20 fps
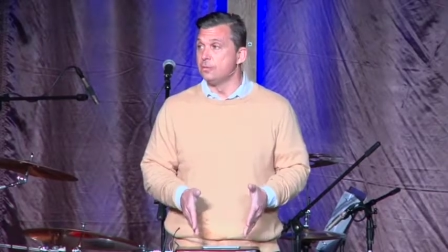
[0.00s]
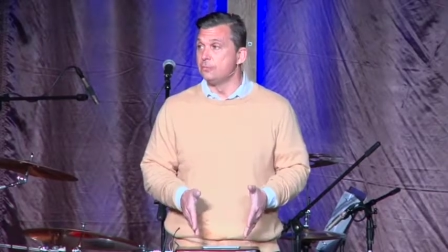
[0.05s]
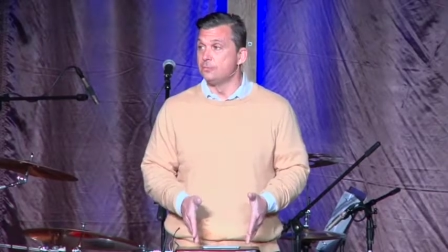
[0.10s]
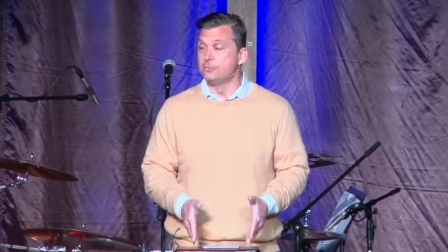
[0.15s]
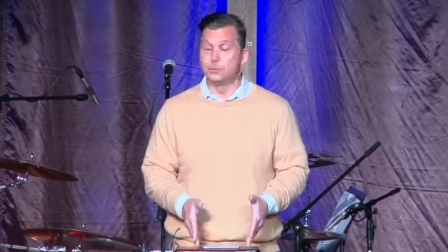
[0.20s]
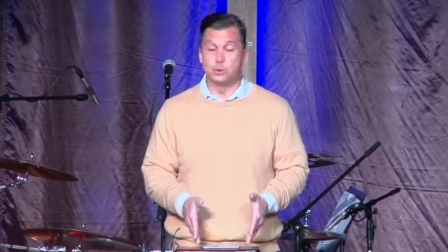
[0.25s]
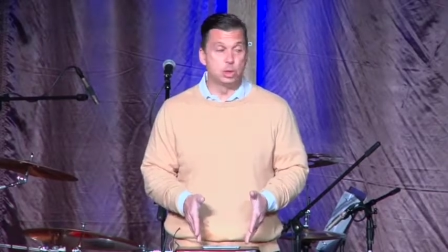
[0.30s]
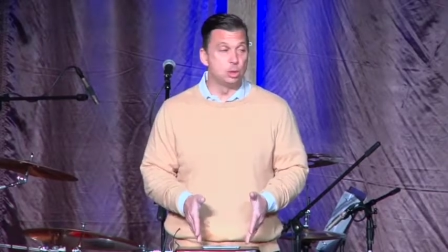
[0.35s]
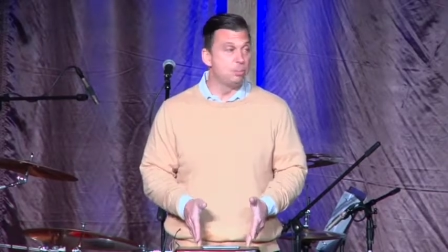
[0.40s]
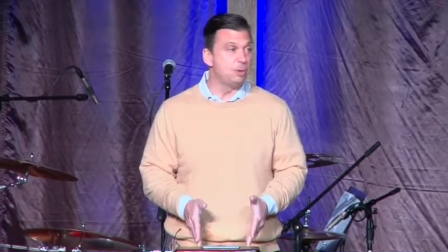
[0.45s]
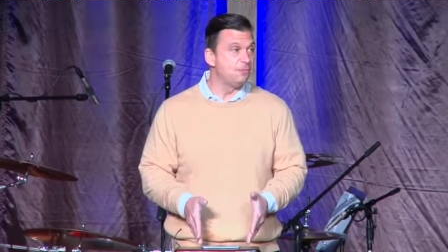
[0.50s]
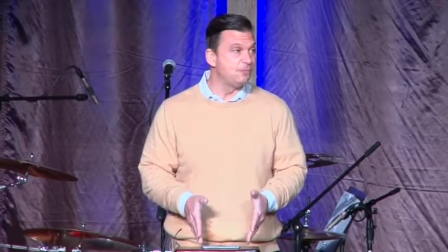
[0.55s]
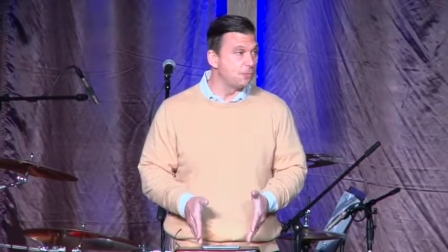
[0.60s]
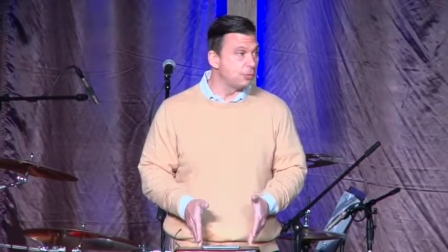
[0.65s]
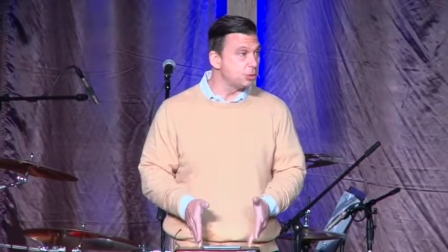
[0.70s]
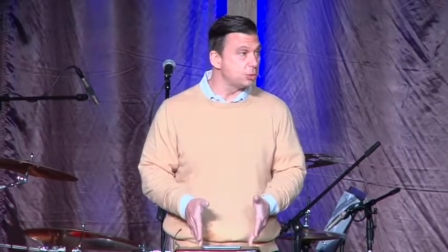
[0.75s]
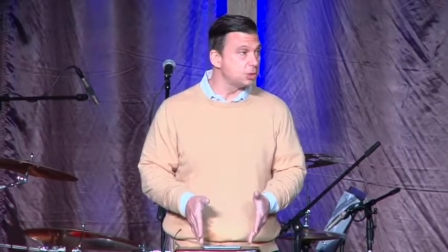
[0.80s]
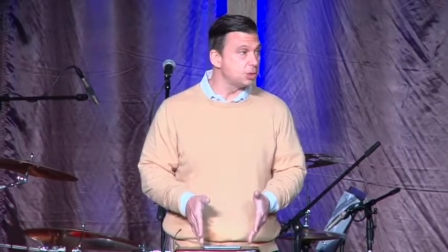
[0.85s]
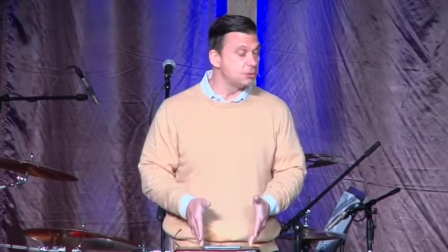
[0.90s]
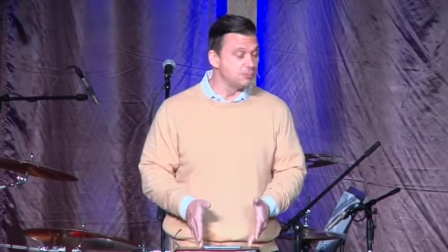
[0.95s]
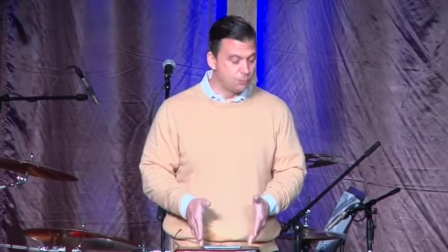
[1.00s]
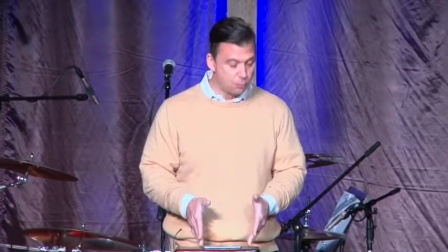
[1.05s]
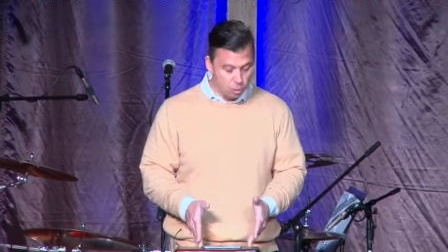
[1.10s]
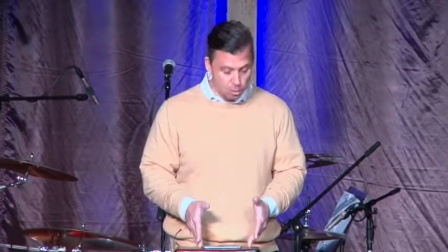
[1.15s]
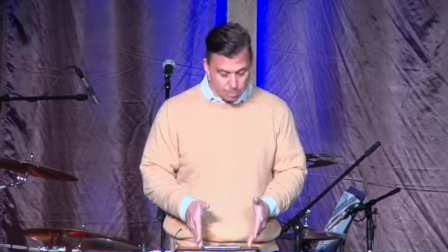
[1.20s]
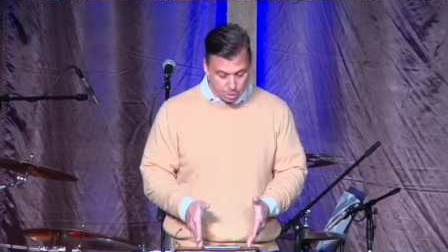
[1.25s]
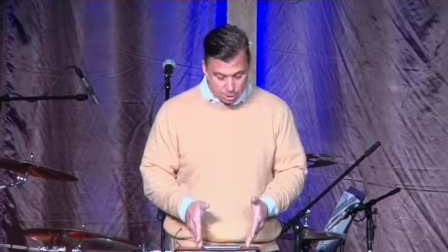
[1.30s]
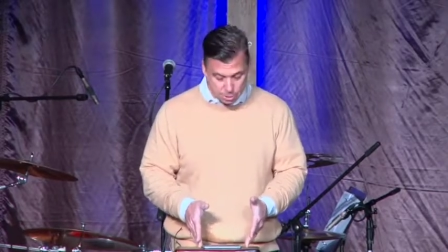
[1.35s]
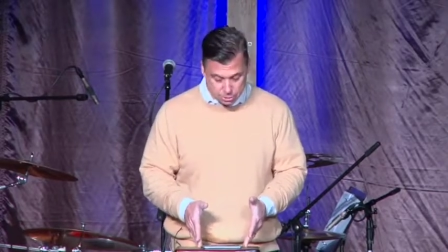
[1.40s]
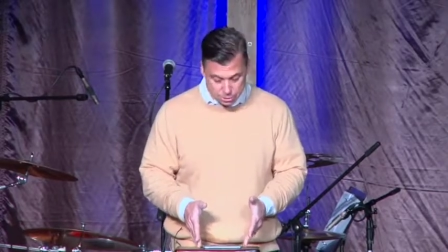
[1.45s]
should be first and
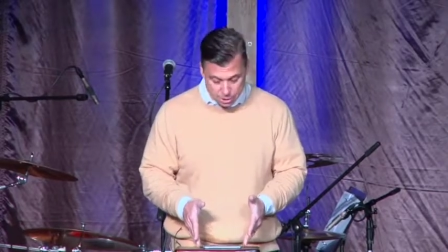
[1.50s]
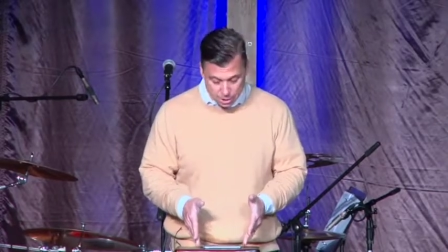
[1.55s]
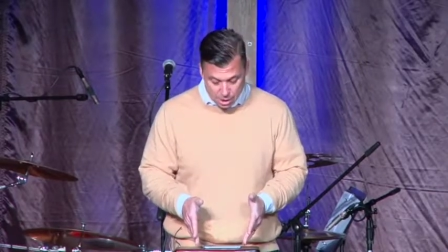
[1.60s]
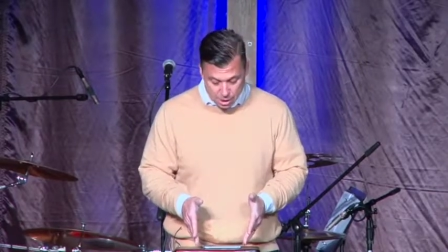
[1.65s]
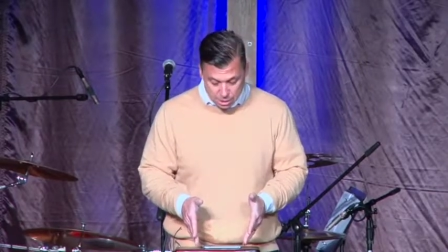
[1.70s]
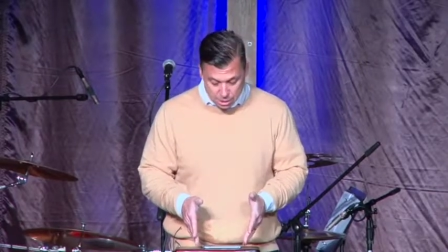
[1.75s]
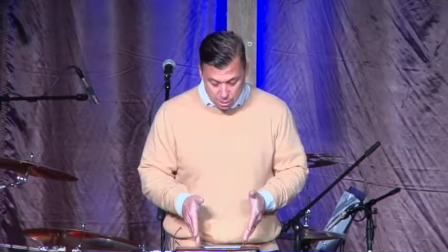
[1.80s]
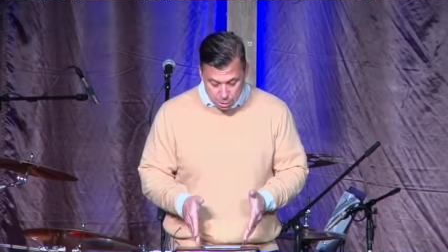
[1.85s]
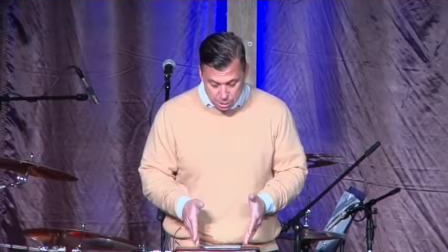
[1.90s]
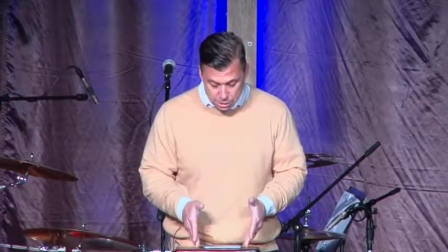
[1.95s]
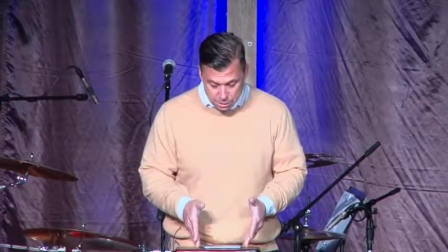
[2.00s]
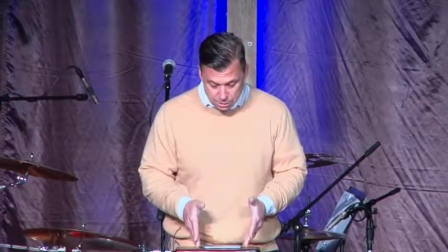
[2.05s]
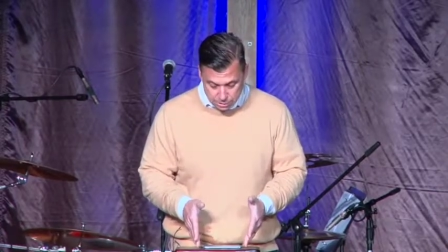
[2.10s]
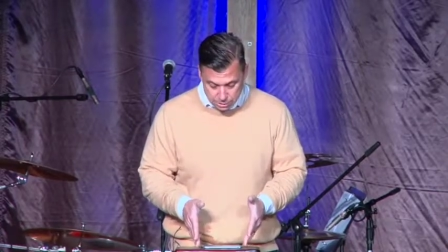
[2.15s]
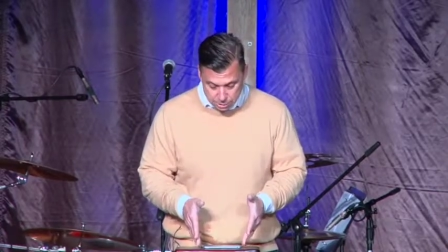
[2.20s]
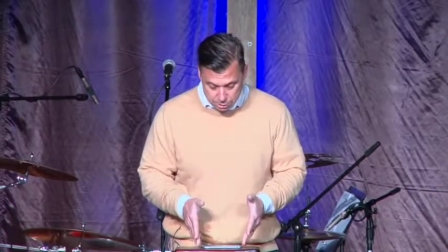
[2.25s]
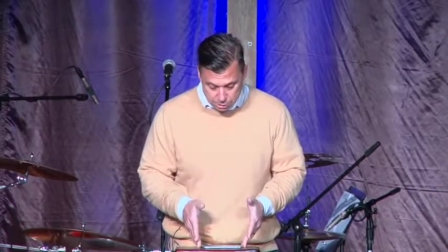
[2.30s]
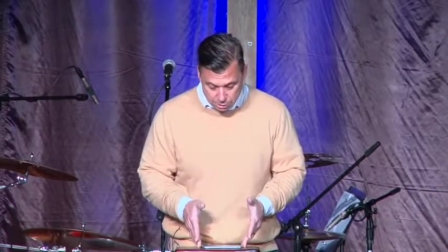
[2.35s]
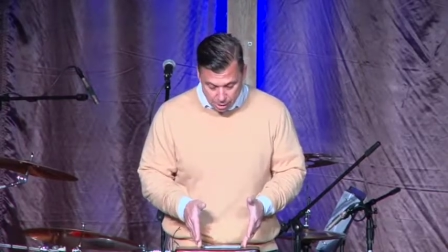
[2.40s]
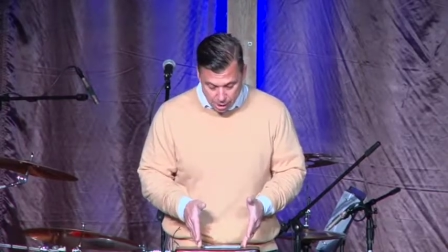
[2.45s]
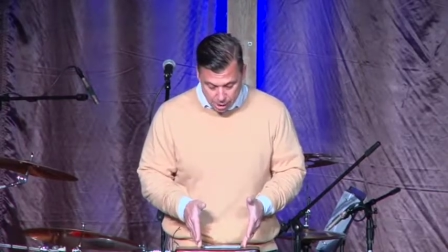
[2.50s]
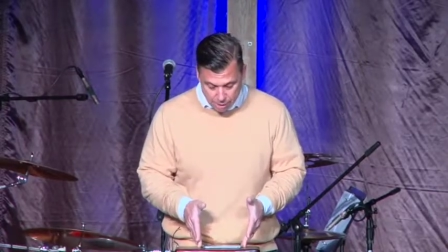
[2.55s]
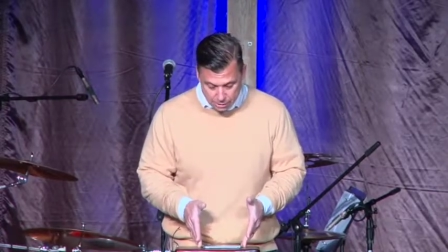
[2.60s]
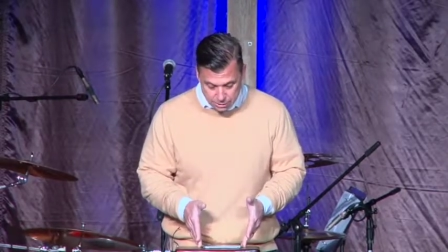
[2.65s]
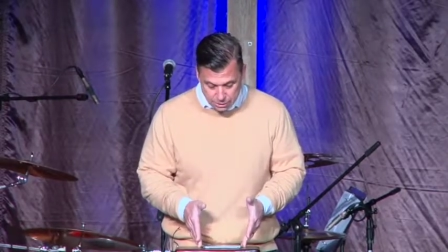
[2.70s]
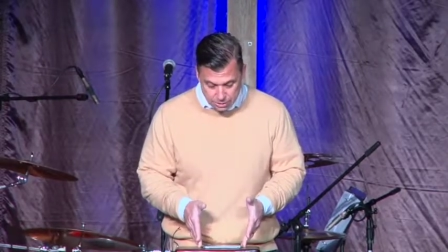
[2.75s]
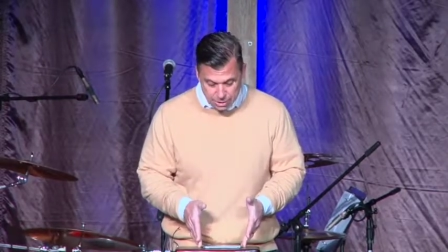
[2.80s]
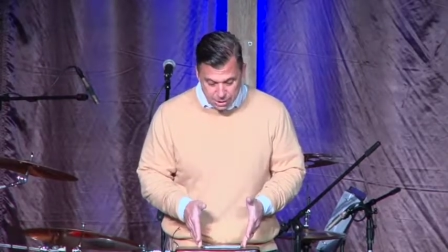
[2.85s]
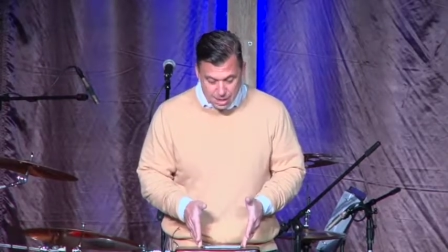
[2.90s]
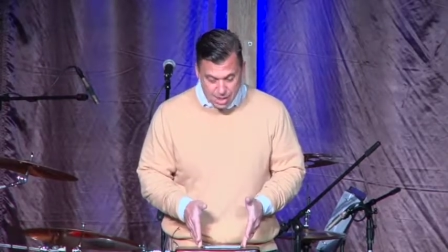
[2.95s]
foremost Jesus
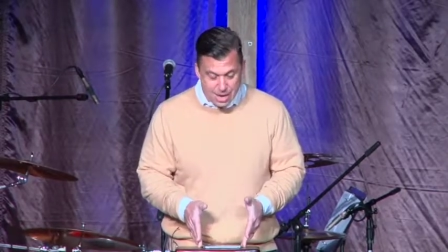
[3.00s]
Christ.